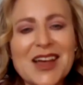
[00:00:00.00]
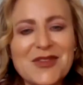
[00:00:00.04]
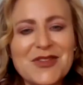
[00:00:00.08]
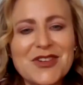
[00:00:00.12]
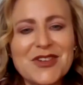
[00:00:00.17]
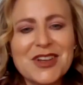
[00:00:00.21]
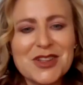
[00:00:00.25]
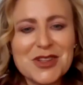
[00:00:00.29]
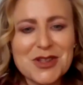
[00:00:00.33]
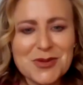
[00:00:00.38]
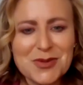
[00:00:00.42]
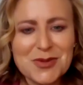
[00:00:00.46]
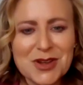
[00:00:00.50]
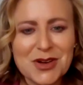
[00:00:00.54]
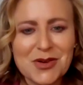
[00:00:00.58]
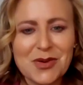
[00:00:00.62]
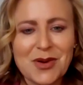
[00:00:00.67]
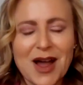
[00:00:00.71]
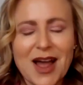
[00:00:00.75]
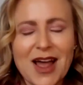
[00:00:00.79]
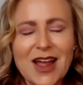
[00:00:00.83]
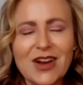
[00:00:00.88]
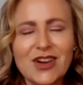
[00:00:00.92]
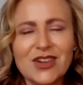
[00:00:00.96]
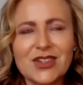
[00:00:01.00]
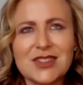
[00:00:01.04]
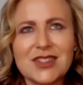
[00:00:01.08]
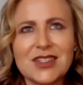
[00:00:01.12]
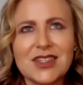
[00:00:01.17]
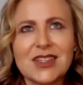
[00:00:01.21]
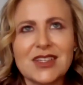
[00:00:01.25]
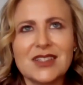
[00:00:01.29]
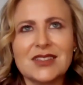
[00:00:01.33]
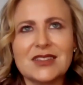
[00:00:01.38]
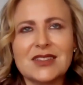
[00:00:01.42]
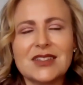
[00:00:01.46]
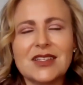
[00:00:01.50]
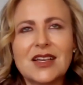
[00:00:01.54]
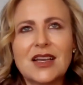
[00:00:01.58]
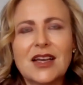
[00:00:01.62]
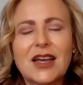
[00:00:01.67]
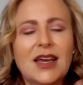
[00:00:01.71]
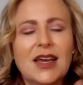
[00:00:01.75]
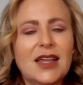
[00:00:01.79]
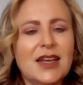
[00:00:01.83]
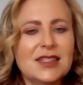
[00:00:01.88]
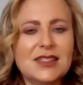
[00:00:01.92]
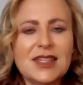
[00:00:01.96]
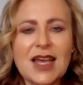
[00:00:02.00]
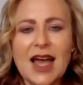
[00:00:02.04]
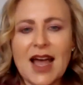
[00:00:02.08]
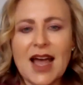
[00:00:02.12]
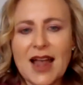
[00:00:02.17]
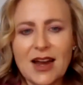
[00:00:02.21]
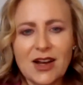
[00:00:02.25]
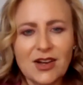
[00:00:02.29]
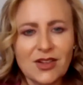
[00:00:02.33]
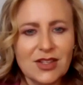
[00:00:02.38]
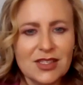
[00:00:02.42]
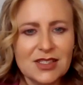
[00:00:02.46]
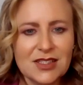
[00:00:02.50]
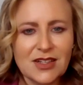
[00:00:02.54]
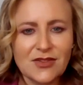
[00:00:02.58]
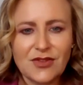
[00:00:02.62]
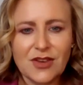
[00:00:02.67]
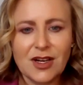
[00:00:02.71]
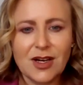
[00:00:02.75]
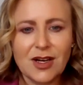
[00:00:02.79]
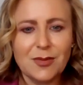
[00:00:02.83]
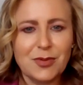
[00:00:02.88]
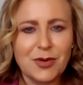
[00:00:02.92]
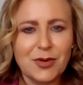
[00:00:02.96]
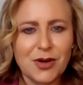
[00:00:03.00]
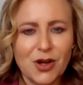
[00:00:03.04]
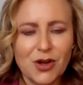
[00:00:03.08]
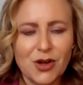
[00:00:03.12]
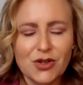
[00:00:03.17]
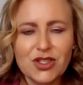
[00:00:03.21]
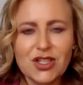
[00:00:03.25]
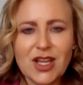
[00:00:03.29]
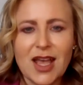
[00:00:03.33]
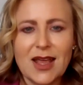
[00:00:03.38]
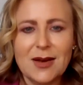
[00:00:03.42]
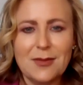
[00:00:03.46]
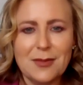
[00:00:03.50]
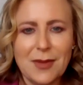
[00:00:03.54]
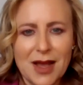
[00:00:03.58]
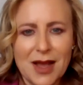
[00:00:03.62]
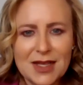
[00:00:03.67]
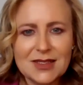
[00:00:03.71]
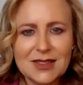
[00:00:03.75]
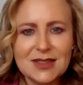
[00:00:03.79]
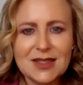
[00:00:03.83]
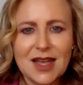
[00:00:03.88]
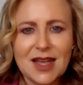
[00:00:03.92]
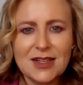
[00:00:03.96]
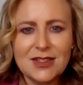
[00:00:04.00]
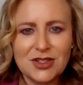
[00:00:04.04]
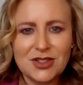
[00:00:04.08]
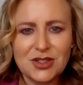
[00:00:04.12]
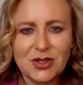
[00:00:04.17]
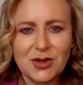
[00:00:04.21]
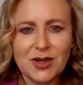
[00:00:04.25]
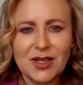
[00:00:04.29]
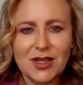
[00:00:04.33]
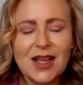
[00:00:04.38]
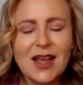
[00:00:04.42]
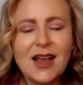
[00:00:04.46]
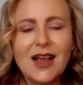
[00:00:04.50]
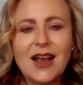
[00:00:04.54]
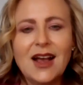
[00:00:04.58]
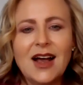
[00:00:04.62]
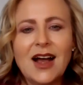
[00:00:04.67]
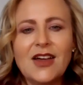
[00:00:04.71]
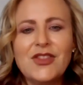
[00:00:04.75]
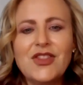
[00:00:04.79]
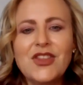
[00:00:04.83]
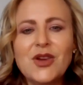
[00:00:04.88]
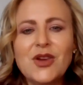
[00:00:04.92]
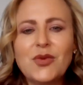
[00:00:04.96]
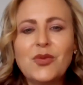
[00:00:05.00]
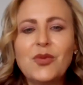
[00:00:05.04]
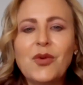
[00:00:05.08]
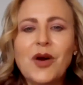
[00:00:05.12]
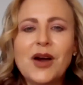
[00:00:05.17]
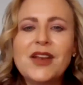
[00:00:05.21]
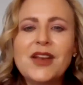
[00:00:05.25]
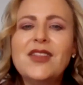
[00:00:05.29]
definitely requires is an entirely different approach and mindset to it. I think